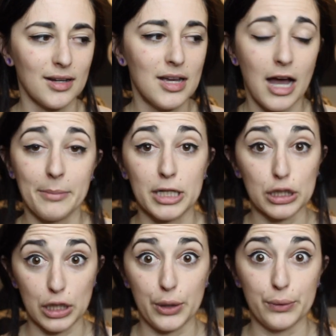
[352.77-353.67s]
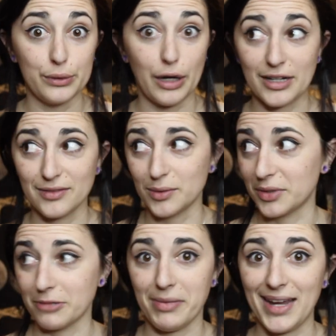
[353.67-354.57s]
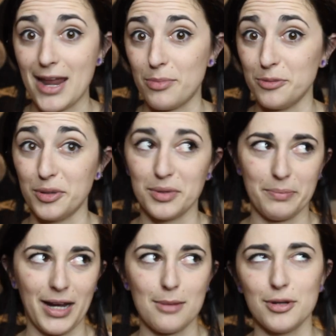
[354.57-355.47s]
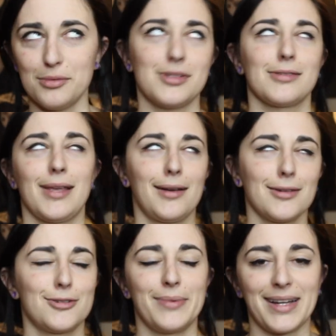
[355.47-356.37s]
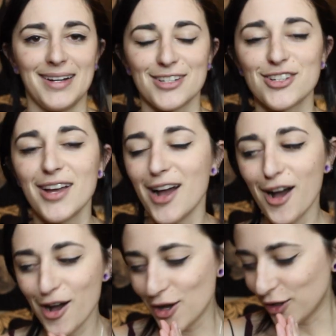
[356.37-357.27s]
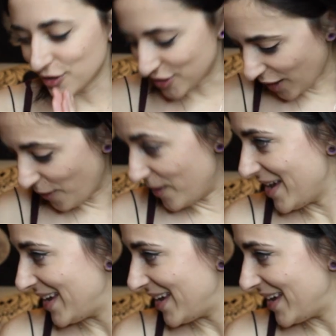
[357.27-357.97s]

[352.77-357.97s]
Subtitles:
I mean, alone, not even with the pineapple, but with the pineapple, it was just like, oh my gosh. So